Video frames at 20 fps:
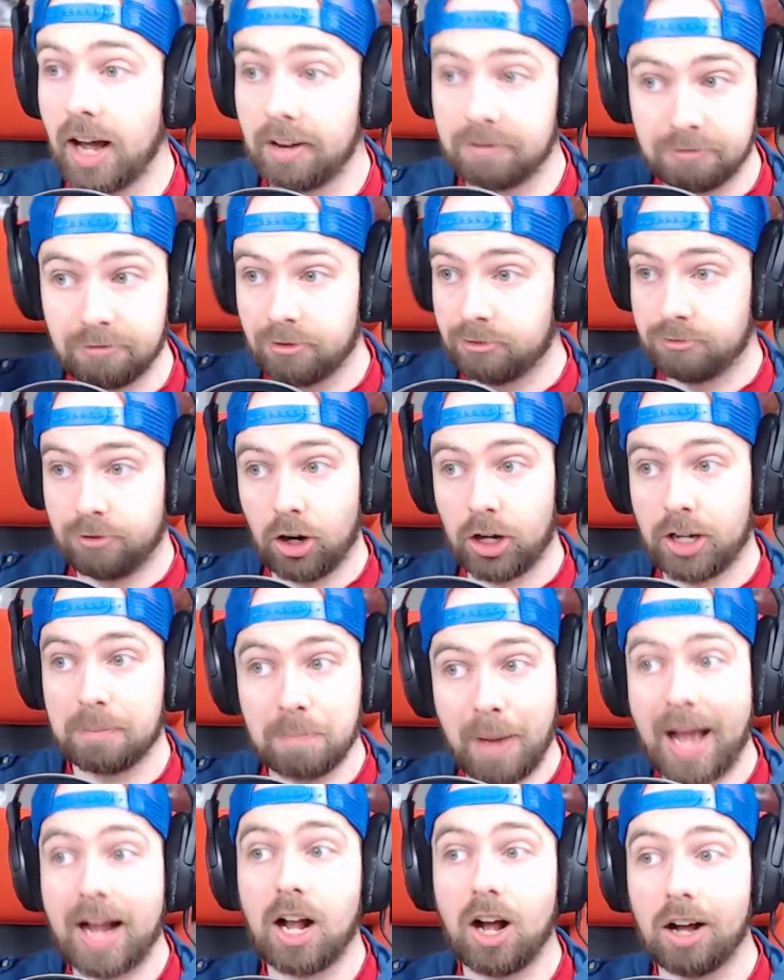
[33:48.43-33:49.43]
Fucking
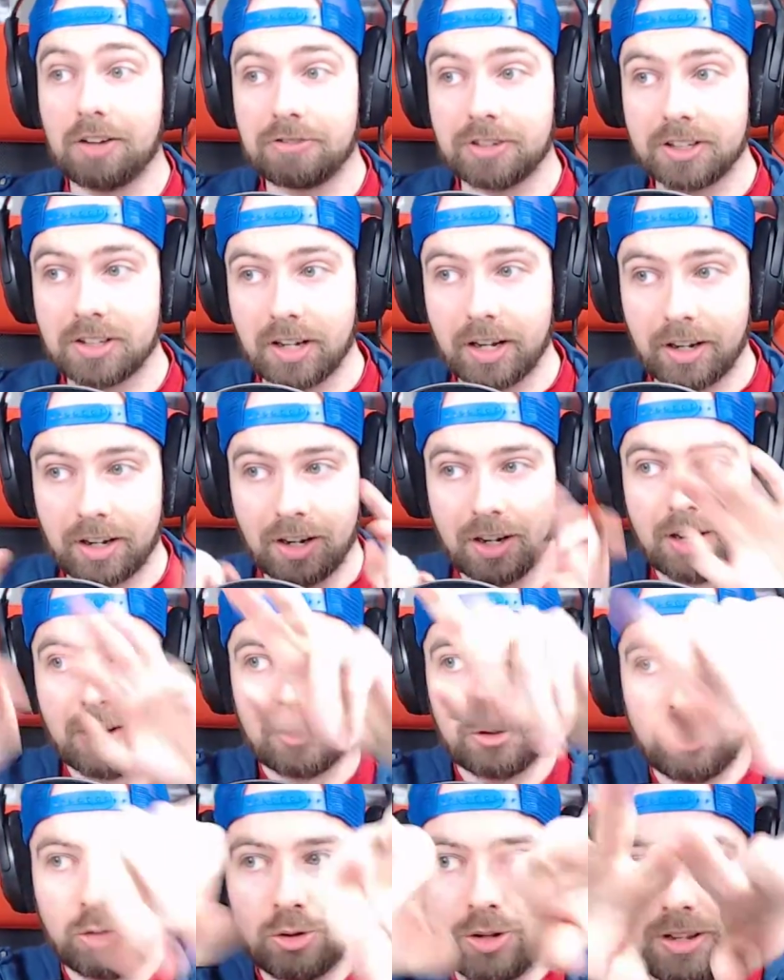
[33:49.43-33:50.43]
back off. It's like,
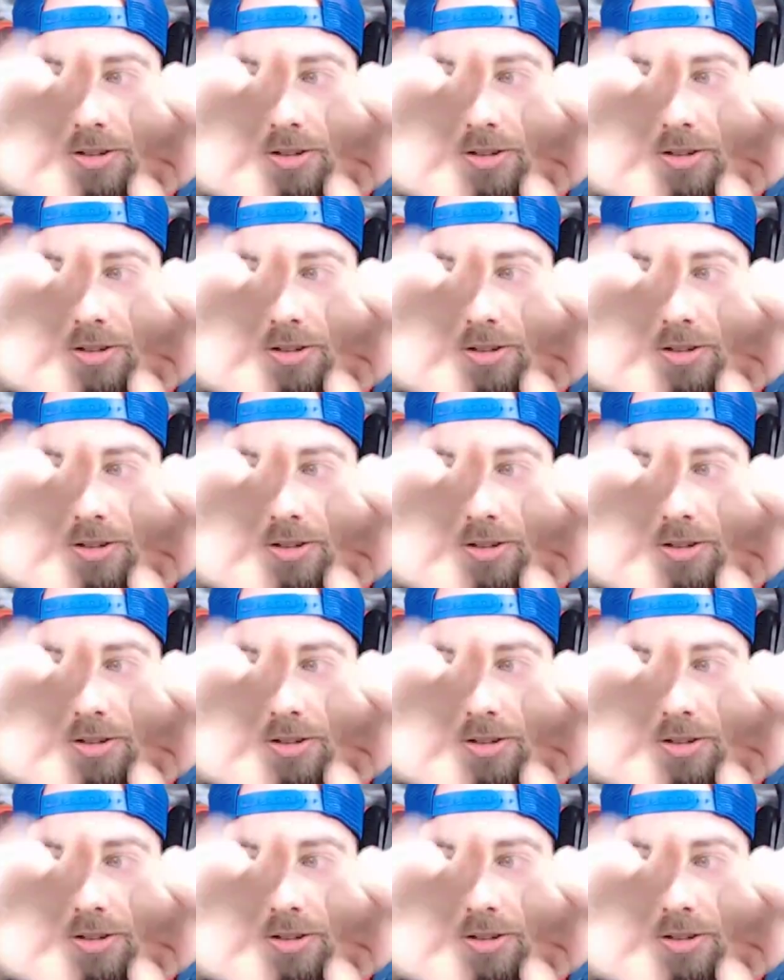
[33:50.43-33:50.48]
you just,